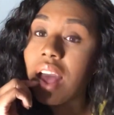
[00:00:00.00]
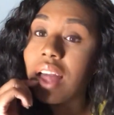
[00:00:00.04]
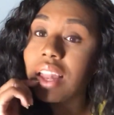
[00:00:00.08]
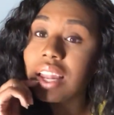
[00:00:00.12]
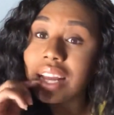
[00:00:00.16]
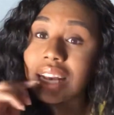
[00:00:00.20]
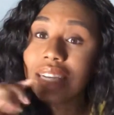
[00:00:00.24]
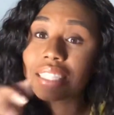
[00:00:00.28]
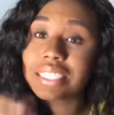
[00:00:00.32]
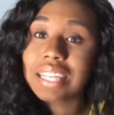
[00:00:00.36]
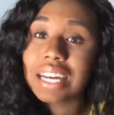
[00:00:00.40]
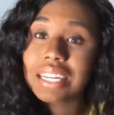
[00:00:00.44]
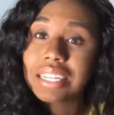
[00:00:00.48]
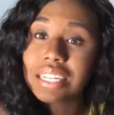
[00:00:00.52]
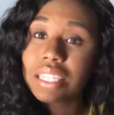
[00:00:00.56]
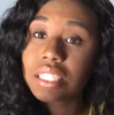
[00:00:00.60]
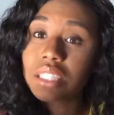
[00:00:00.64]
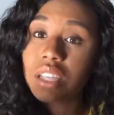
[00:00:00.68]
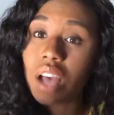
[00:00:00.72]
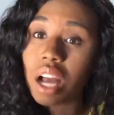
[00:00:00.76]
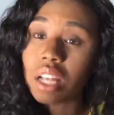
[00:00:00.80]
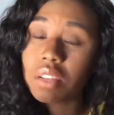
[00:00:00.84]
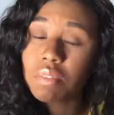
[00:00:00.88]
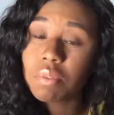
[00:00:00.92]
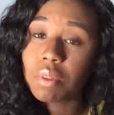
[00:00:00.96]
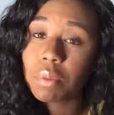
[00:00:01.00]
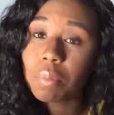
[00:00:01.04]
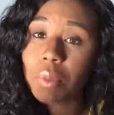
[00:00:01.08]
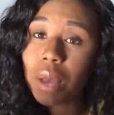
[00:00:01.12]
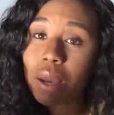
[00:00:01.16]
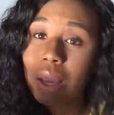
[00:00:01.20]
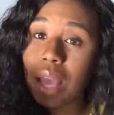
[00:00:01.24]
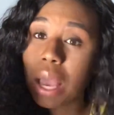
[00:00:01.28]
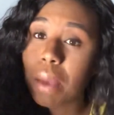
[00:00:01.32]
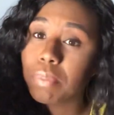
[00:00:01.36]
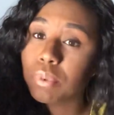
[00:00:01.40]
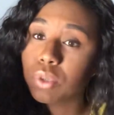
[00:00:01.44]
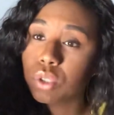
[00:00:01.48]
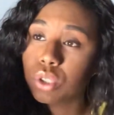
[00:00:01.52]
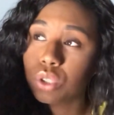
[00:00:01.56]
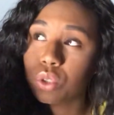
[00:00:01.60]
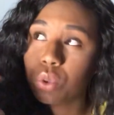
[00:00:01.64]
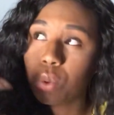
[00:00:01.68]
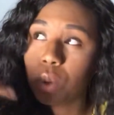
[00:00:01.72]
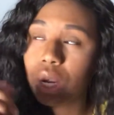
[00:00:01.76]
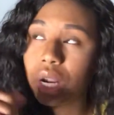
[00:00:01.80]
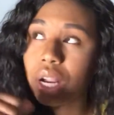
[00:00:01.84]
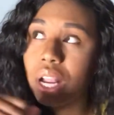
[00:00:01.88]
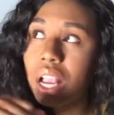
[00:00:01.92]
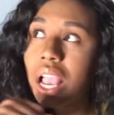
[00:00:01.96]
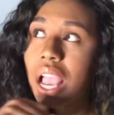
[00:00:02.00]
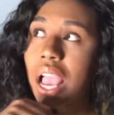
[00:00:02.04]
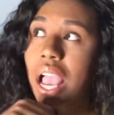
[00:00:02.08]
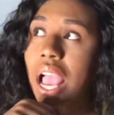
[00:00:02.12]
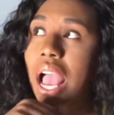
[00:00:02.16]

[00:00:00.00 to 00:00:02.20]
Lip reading: like I said, I didn't talk to him a little bit, I kept it short.